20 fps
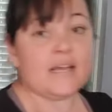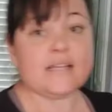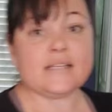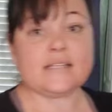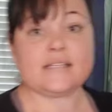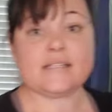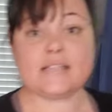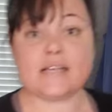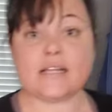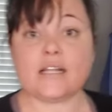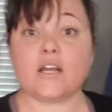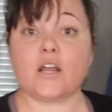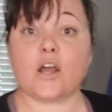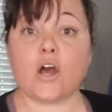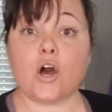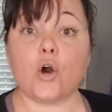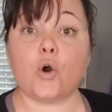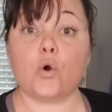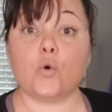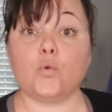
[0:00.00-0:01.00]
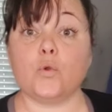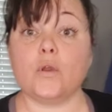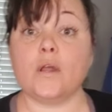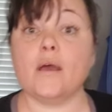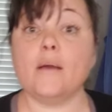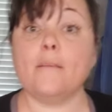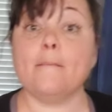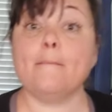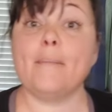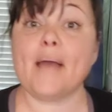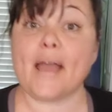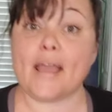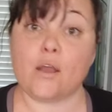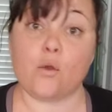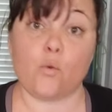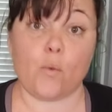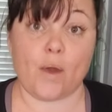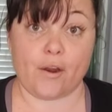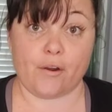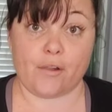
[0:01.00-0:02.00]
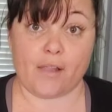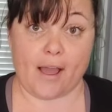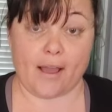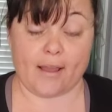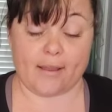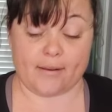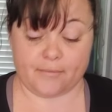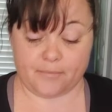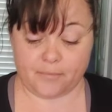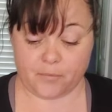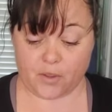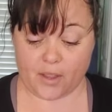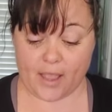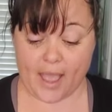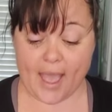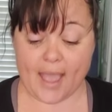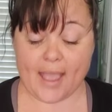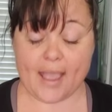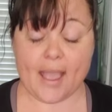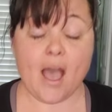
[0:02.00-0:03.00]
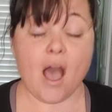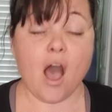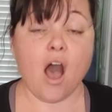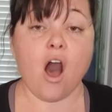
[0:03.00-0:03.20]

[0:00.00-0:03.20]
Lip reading: silicone bakeware line, okay?